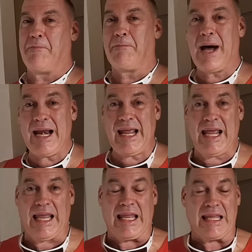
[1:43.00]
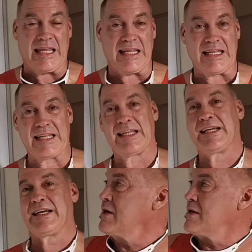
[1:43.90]
money.
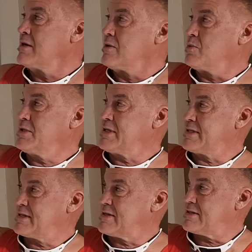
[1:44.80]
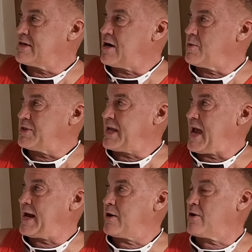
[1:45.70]
We'll just start with
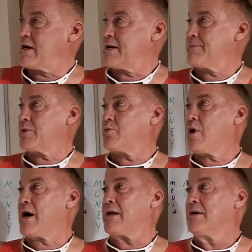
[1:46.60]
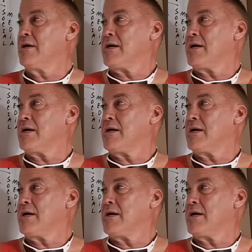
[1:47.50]
category number one.